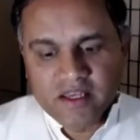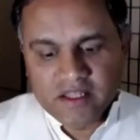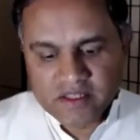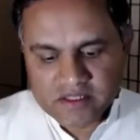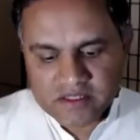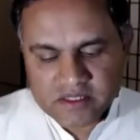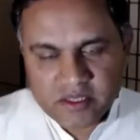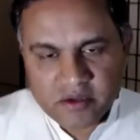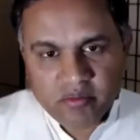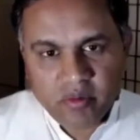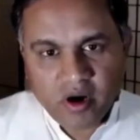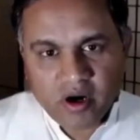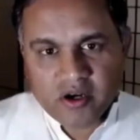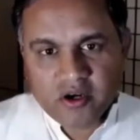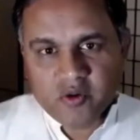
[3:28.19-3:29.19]
This is
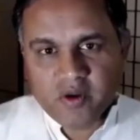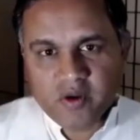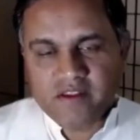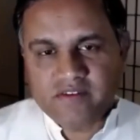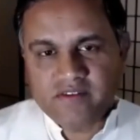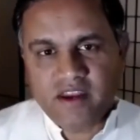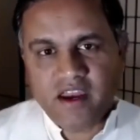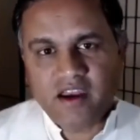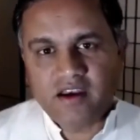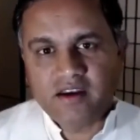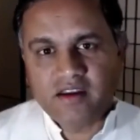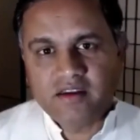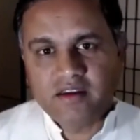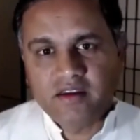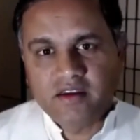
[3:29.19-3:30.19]
important to understand
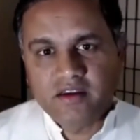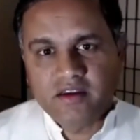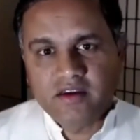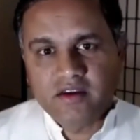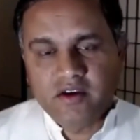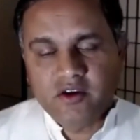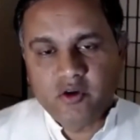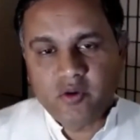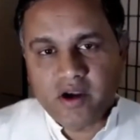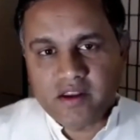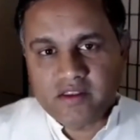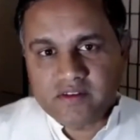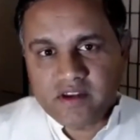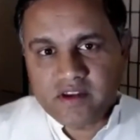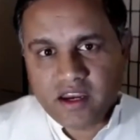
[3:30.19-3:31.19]

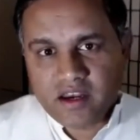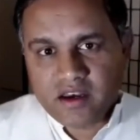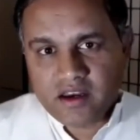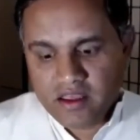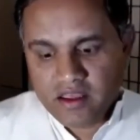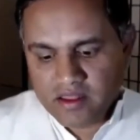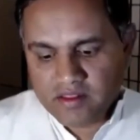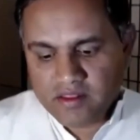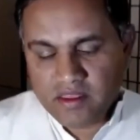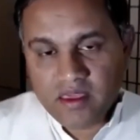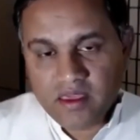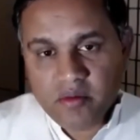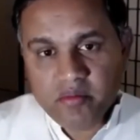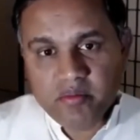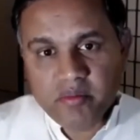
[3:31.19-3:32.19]
the
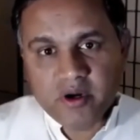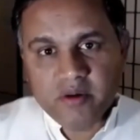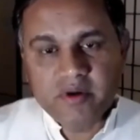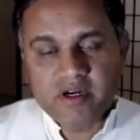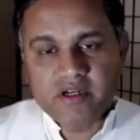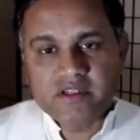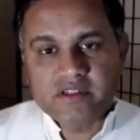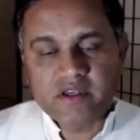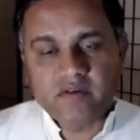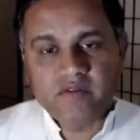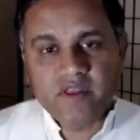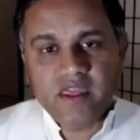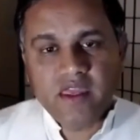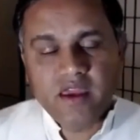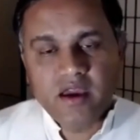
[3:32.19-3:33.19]
impermanence of
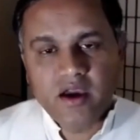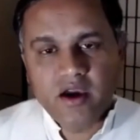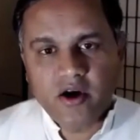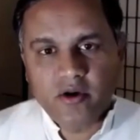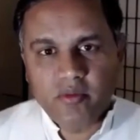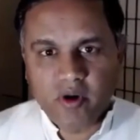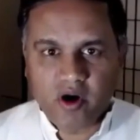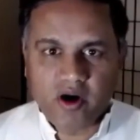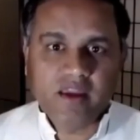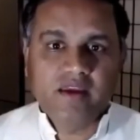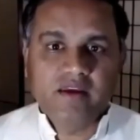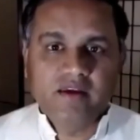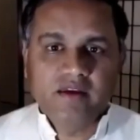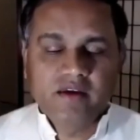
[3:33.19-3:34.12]
the body.